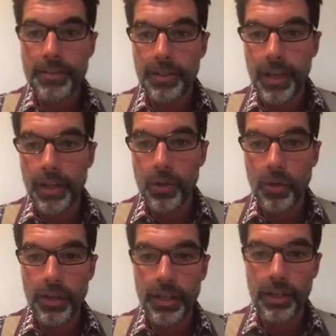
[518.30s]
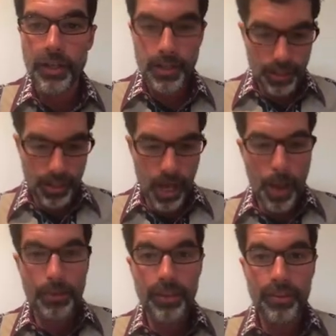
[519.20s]
to Litecoin,
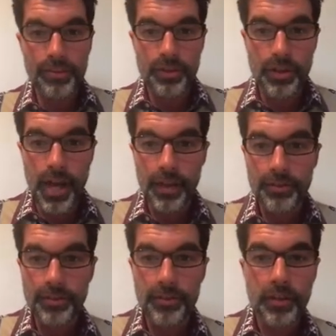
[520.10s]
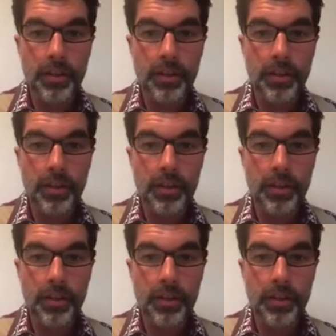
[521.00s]
copy this address,